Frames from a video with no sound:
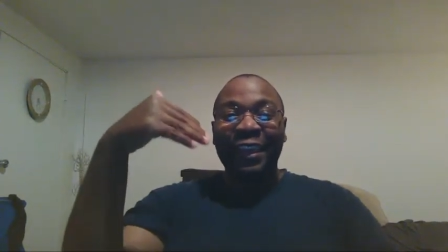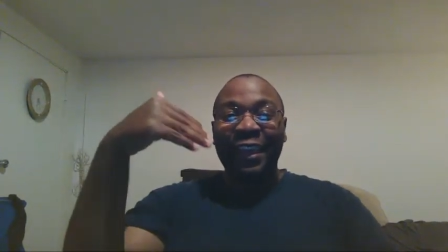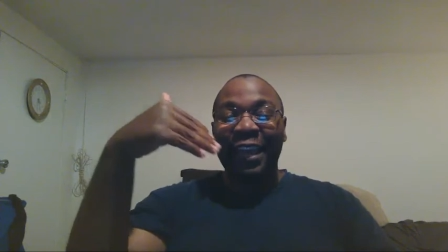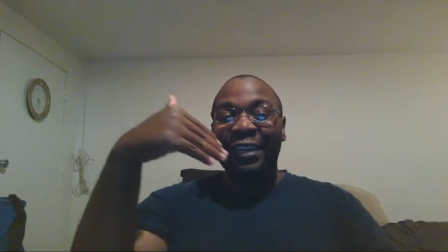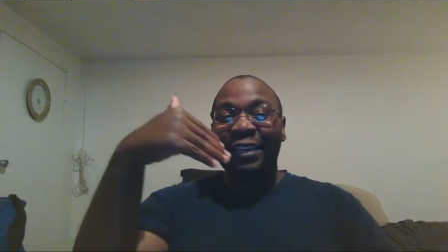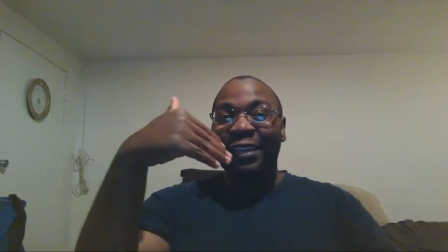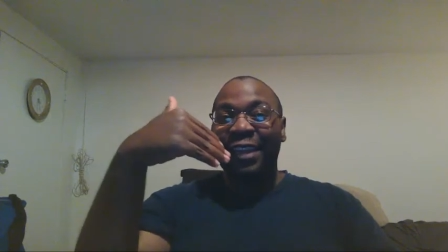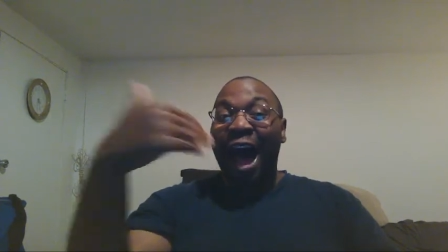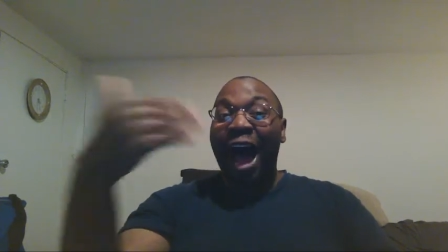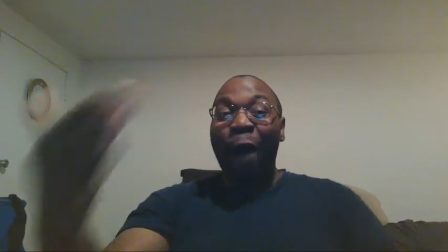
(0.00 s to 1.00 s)
an
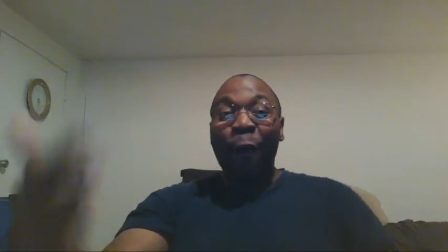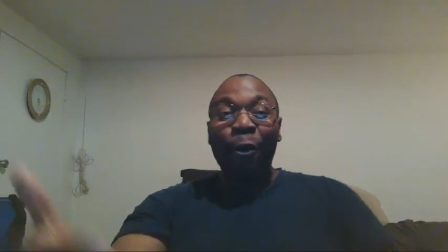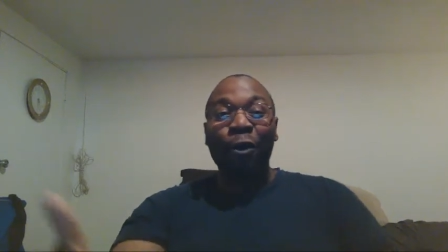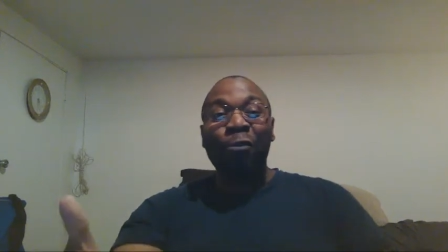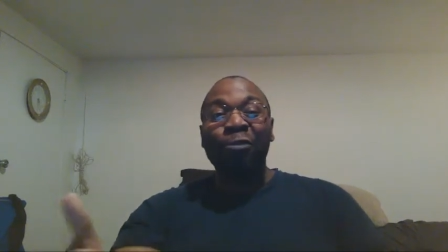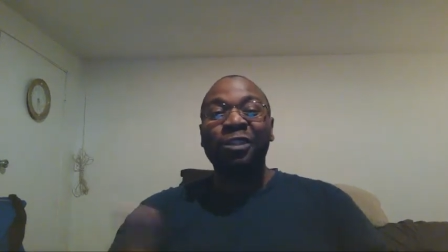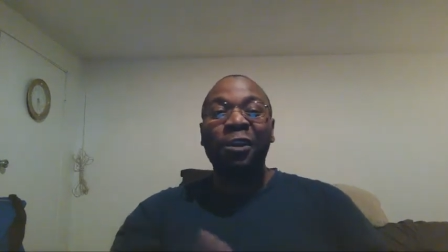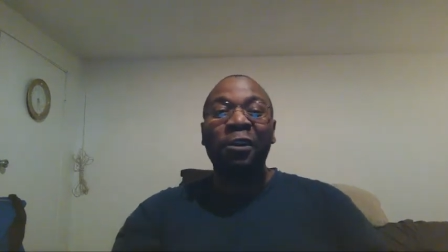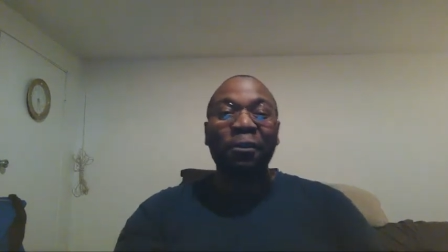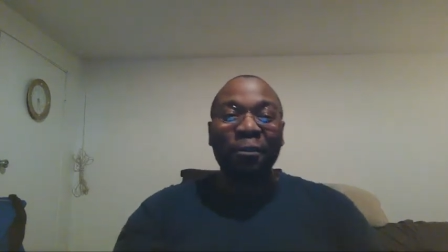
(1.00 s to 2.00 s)
hour or so.